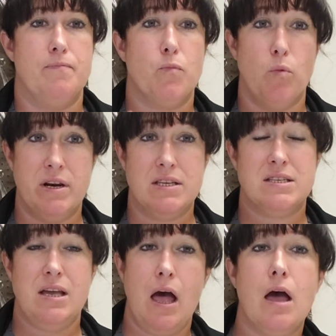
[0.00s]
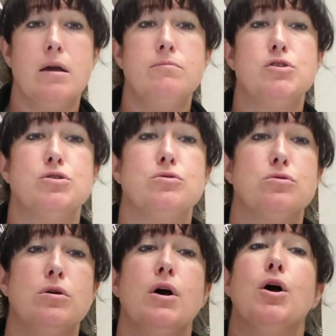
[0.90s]
when it's time
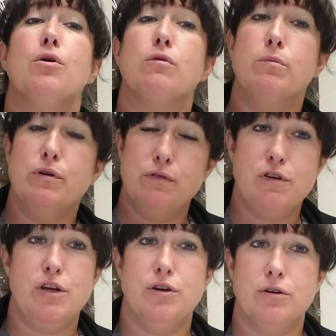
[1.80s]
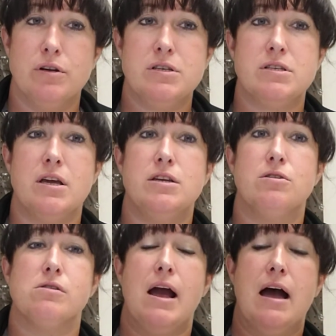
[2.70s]
to remove the uterus and
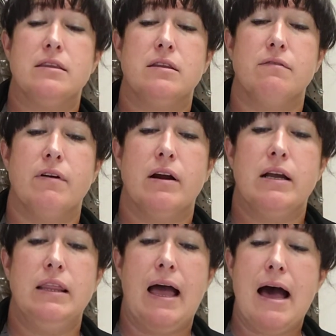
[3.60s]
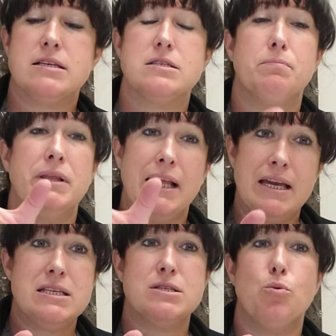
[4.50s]
you're at the very last
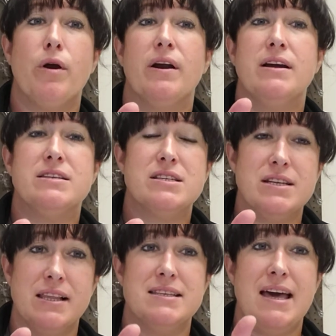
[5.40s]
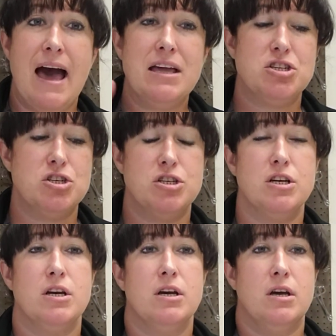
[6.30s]
place where it's still attached.
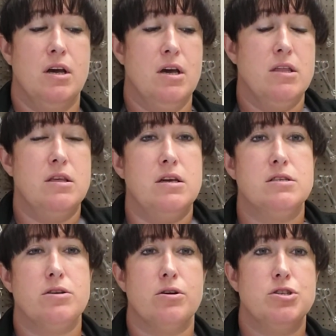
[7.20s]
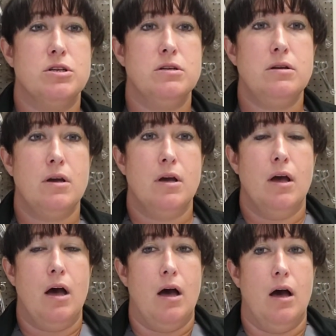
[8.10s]
The surgeon
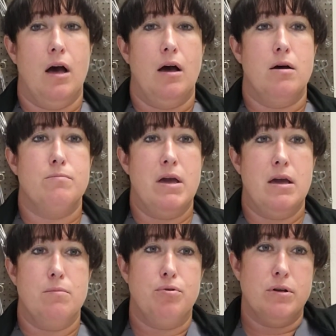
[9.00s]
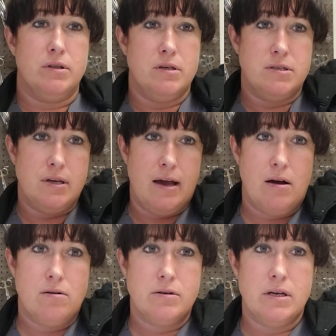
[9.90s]
may put these
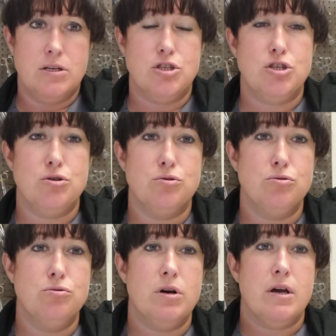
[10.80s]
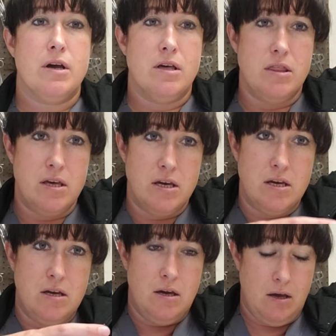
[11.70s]
down into
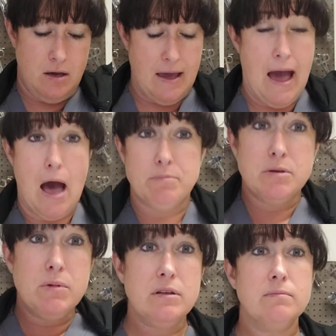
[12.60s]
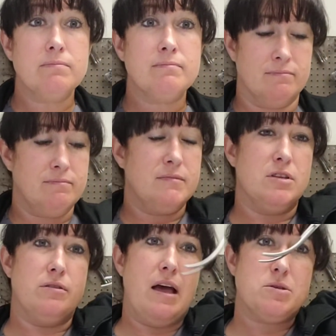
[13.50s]
the abdomen.
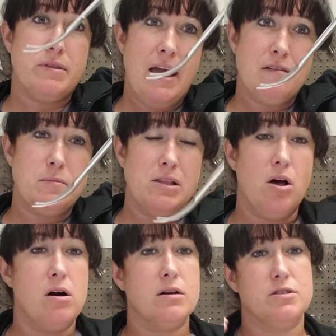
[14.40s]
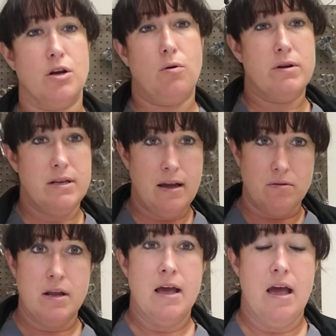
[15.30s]
So that's why they have to be long, because they're going
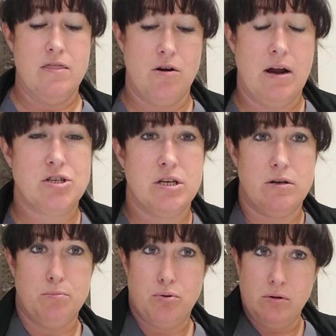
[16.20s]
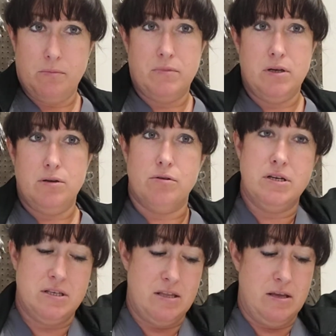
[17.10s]
down and they're actually going to pull up the
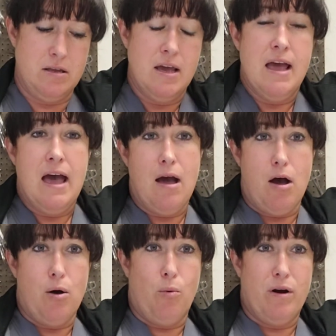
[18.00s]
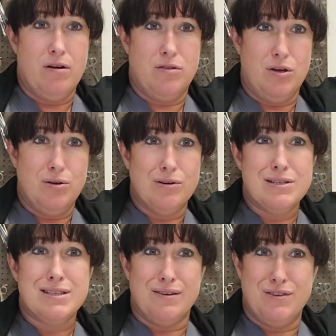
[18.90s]
uterus, and then where the
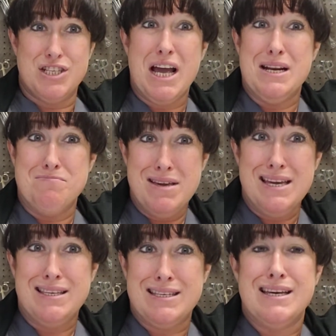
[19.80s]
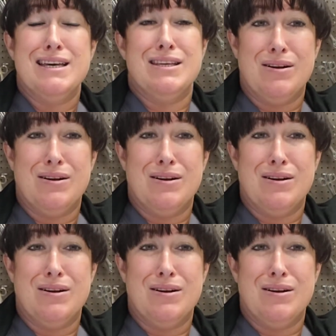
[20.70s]
uterus and the vagina meet, they're